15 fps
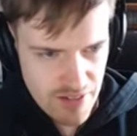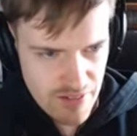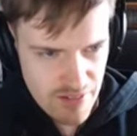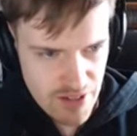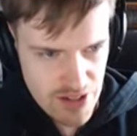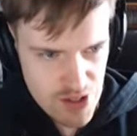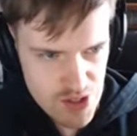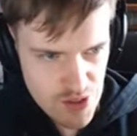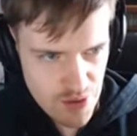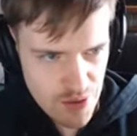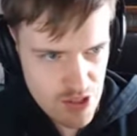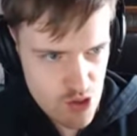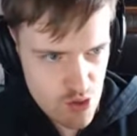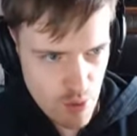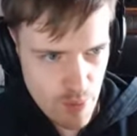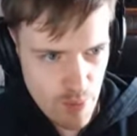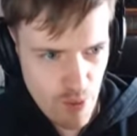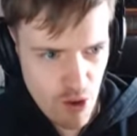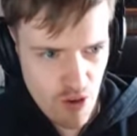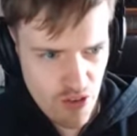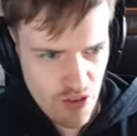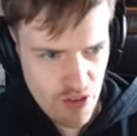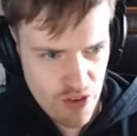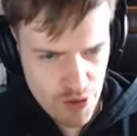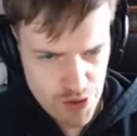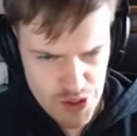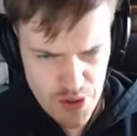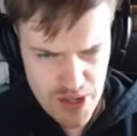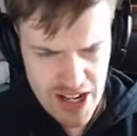Right, so let's drop him off. Also,